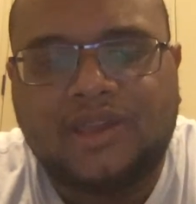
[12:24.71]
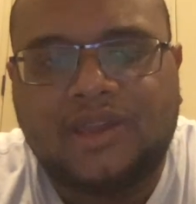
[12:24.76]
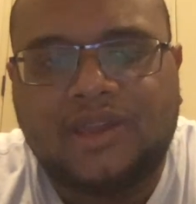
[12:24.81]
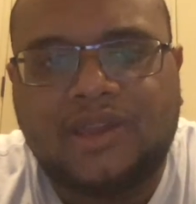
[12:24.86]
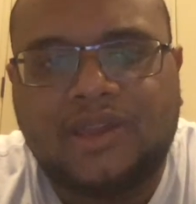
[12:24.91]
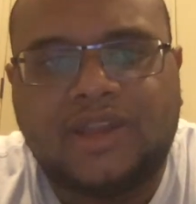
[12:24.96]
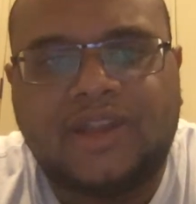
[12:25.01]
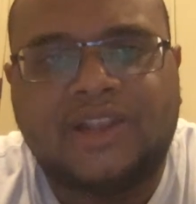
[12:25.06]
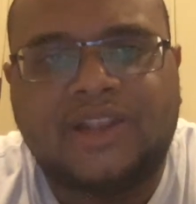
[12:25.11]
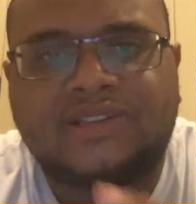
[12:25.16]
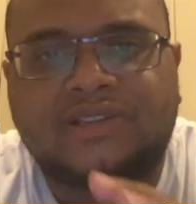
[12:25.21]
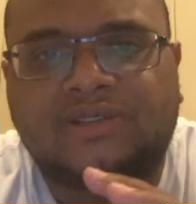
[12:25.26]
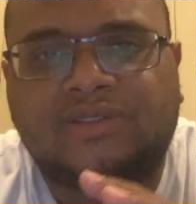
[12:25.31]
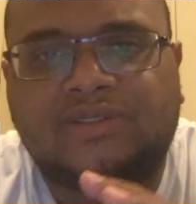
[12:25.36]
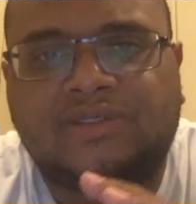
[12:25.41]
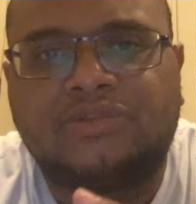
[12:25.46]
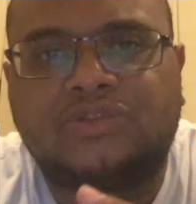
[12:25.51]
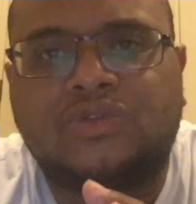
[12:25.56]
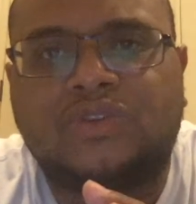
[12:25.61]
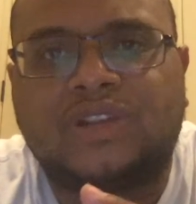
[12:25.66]
and this is from
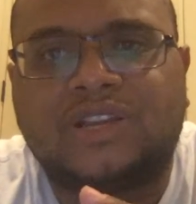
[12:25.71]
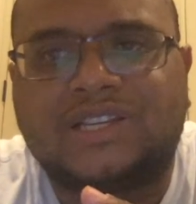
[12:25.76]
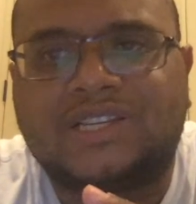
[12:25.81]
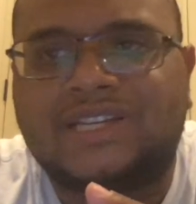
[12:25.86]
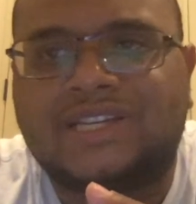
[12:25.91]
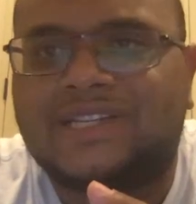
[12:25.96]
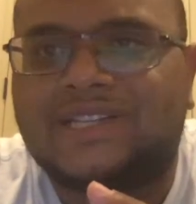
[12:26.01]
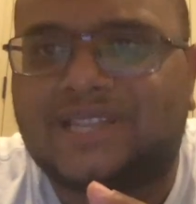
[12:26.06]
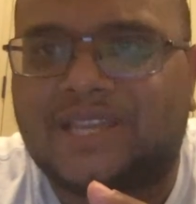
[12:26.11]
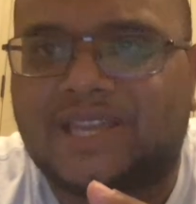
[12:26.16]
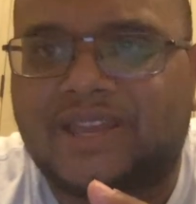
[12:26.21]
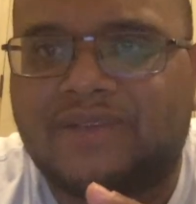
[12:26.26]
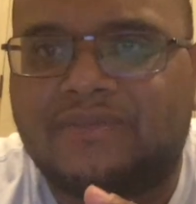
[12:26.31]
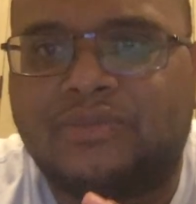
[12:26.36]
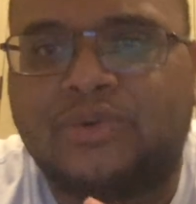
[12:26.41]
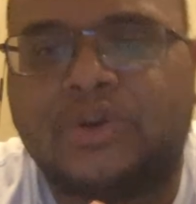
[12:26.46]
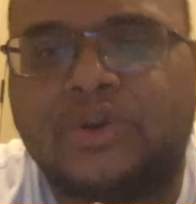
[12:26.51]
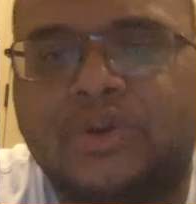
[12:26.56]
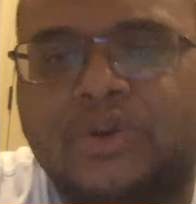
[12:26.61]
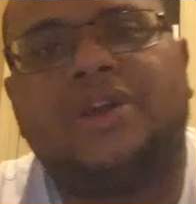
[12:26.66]
2016,
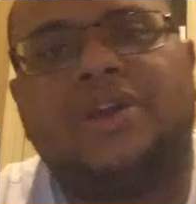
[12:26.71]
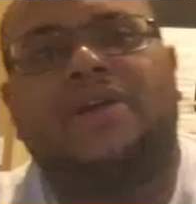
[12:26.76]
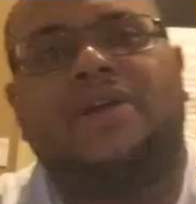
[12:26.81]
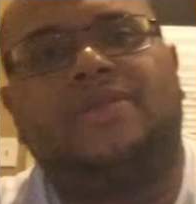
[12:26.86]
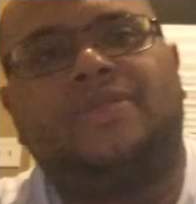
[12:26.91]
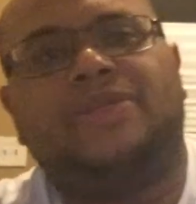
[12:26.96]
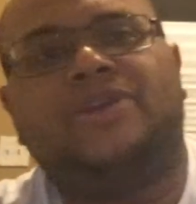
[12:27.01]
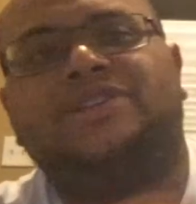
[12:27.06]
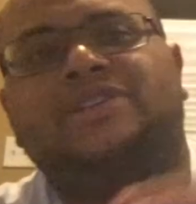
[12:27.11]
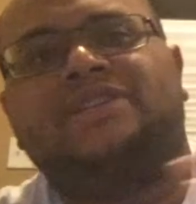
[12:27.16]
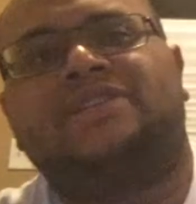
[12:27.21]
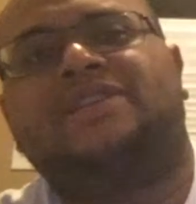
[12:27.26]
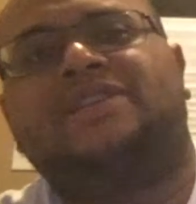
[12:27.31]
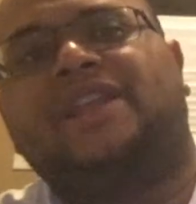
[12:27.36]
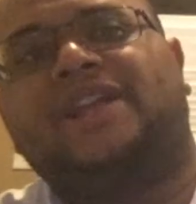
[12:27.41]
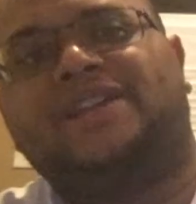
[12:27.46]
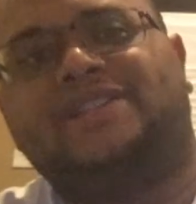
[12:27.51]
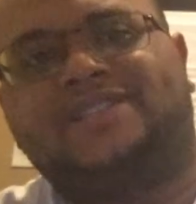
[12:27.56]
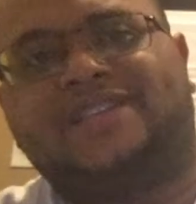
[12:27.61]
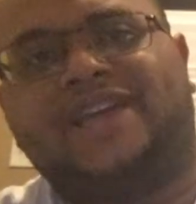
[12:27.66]
but this is an
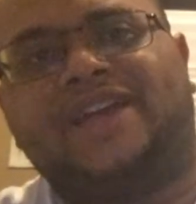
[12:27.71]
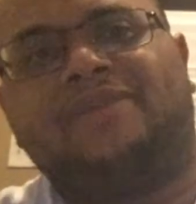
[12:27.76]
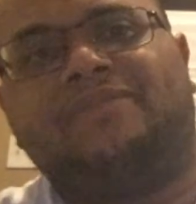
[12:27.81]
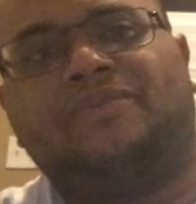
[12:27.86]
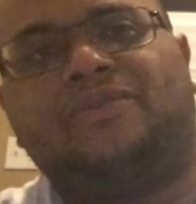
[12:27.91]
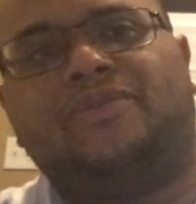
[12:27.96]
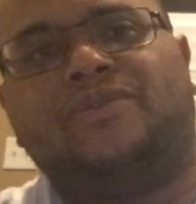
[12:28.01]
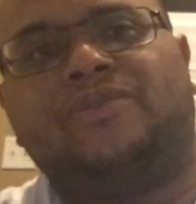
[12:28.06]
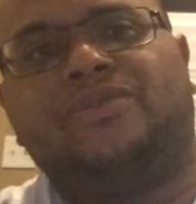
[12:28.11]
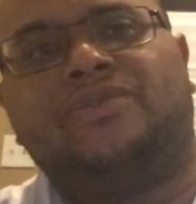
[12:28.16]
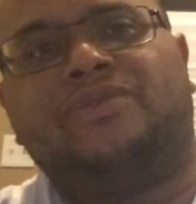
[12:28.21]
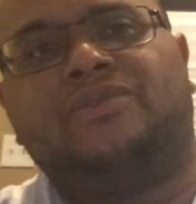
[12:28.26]
example